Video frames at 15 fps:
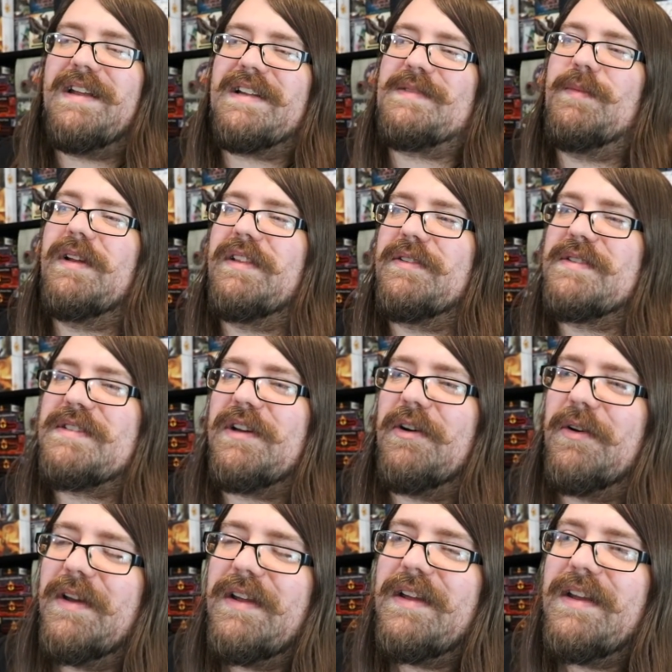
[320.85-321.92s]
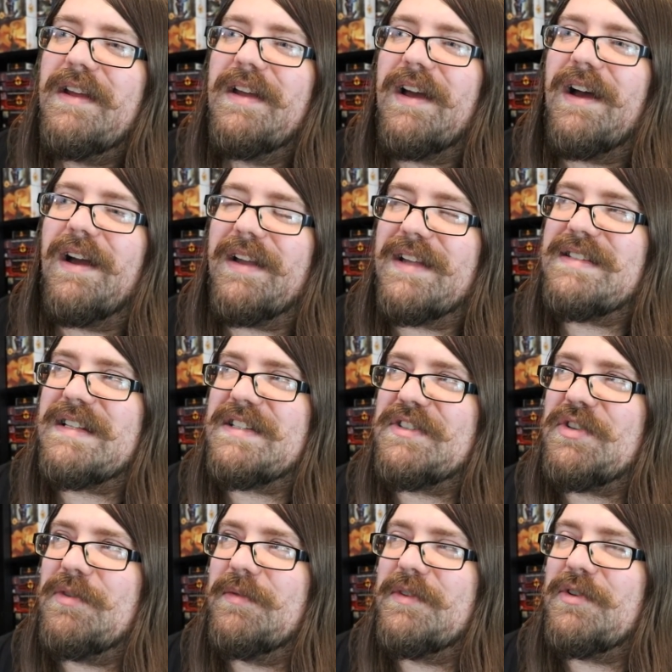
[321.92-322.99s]
next month or so. Uh, I guess that's
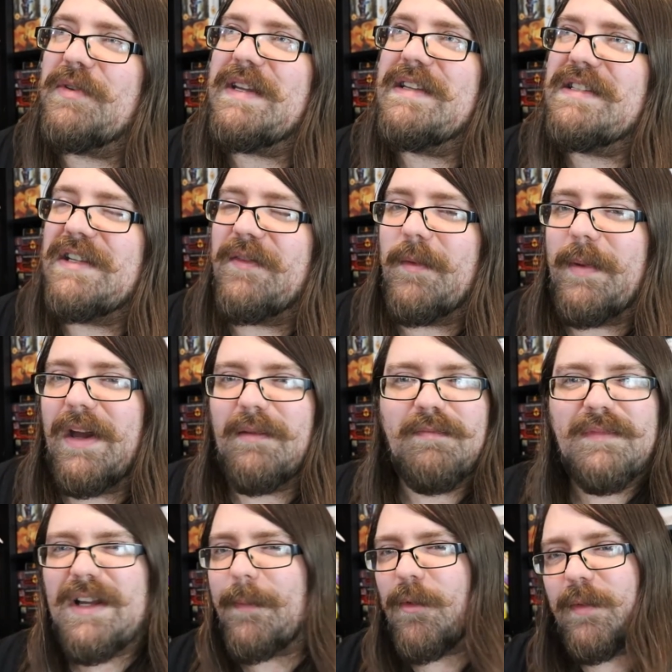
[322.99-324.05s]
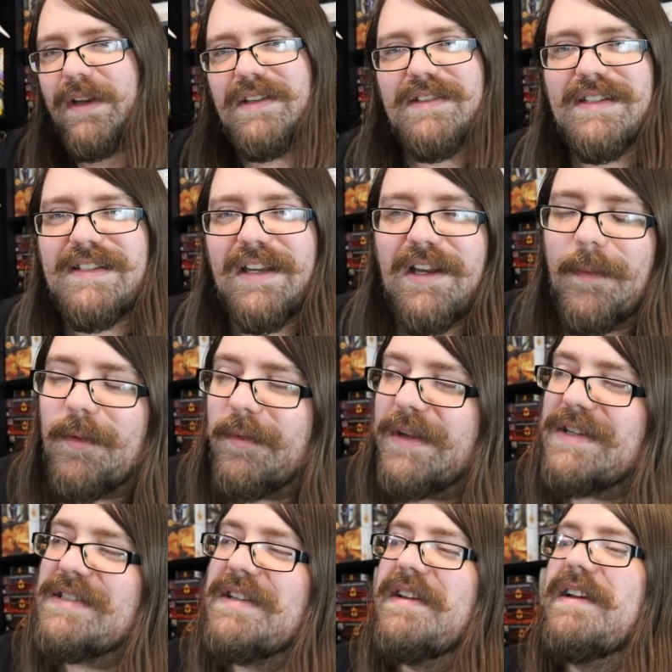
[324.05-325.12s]
too too easy of a bet. A couple weeks. Let's say a couple
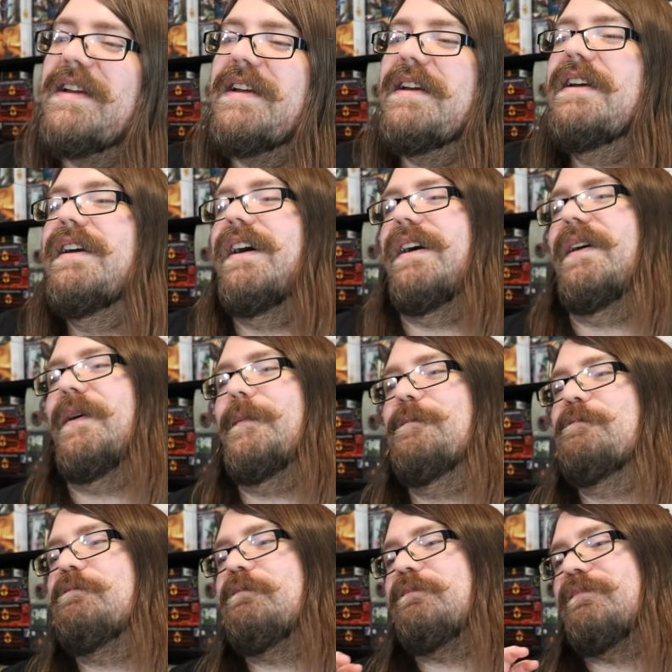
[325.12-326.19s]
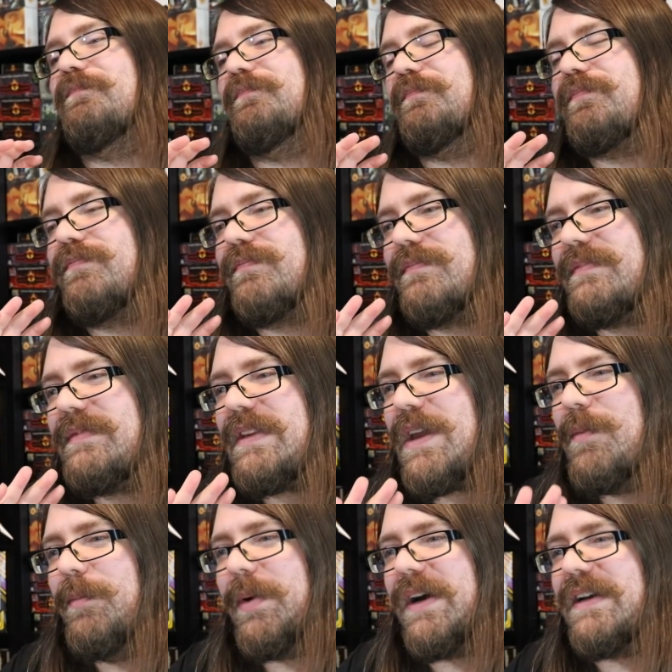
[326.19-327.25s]
weeks. Um,
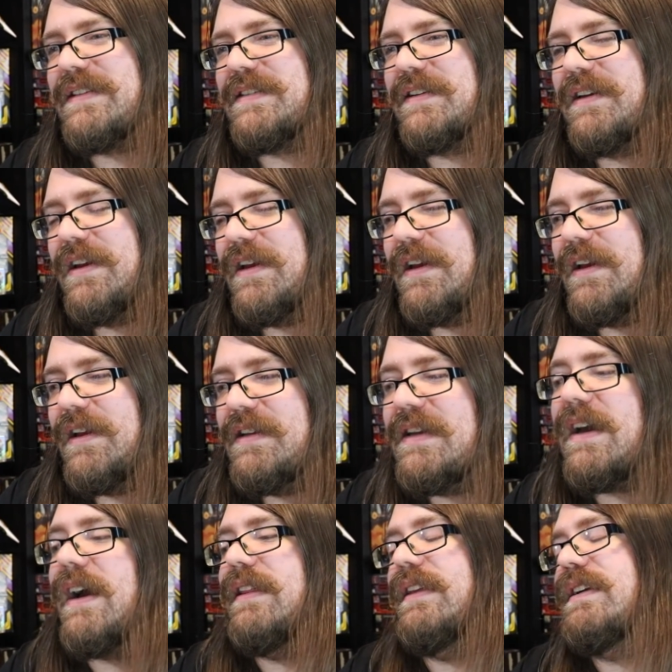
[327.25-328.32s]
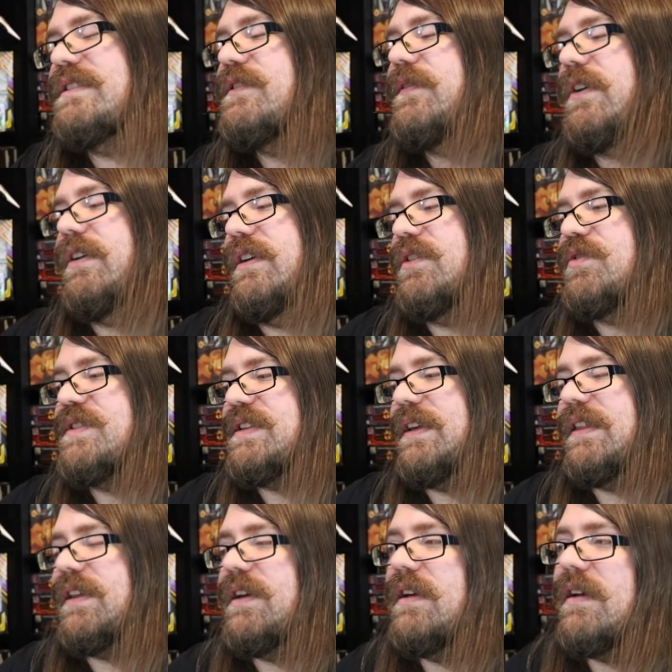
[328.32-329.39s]
but yeah, I think it's a very
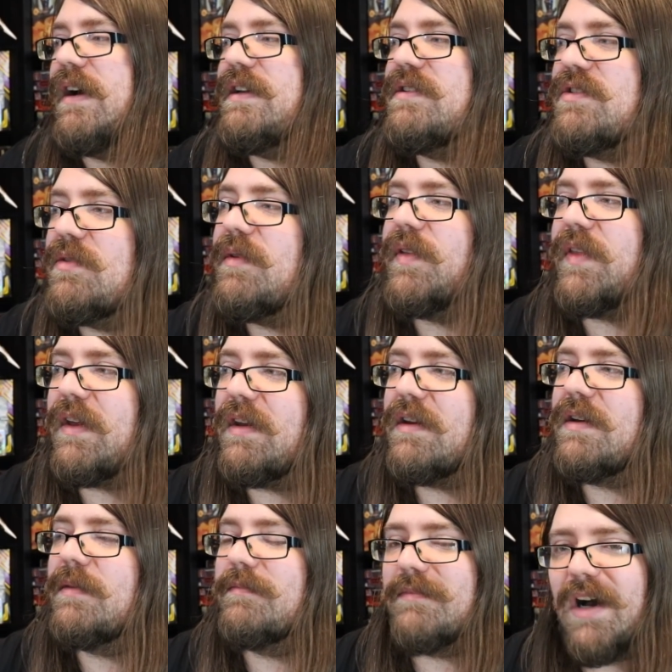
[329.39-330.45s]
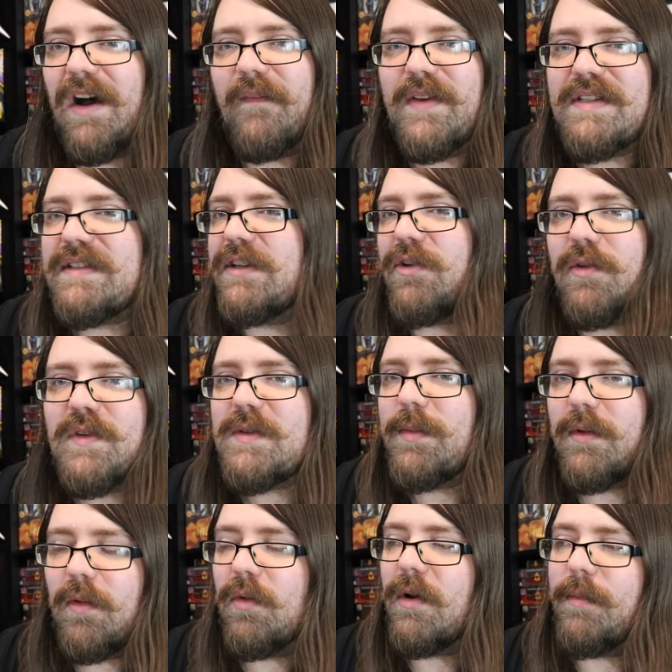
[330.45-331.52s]
interesting thing. I do think, obviously,
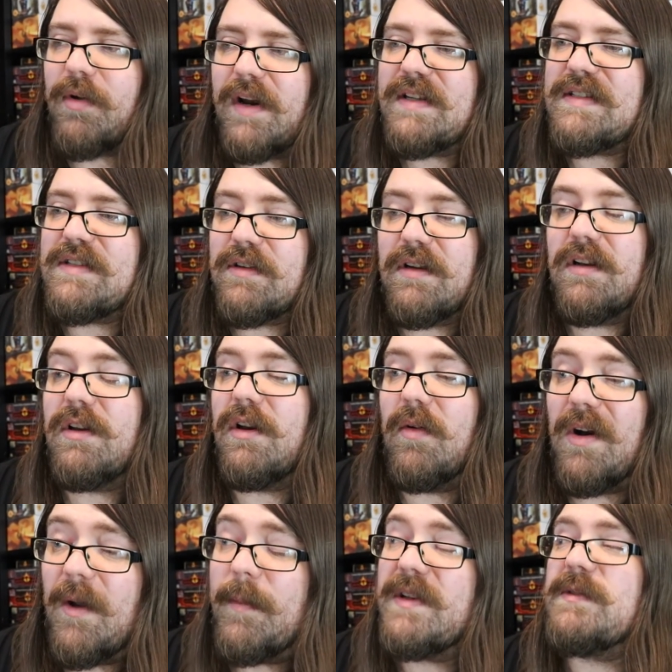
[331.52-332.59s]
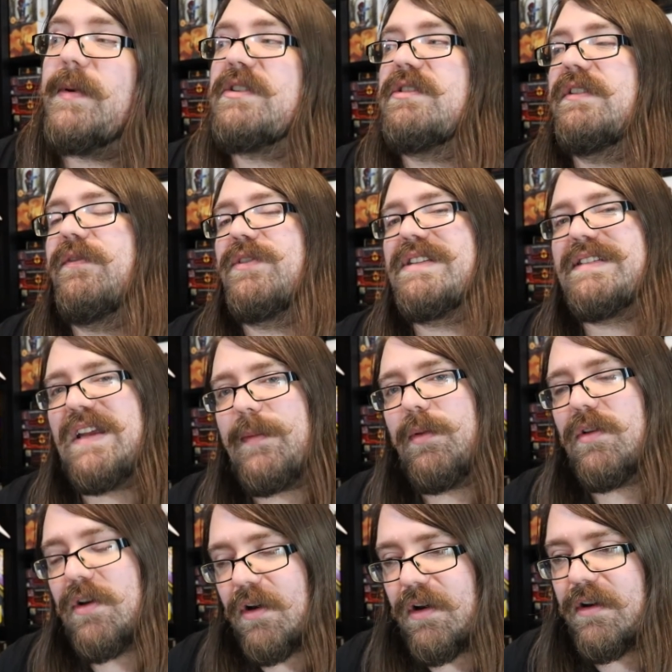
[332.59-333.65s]
Crucible of War prices are going to go up, especially for
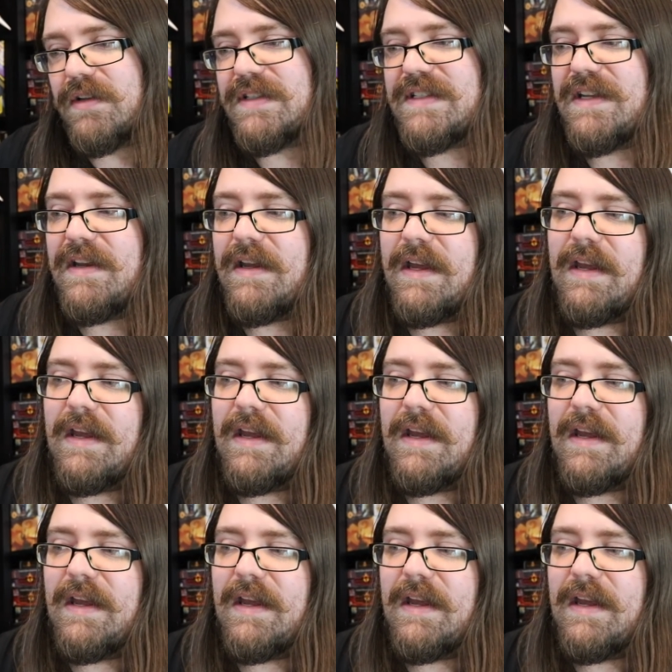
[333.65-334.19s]
staple cards.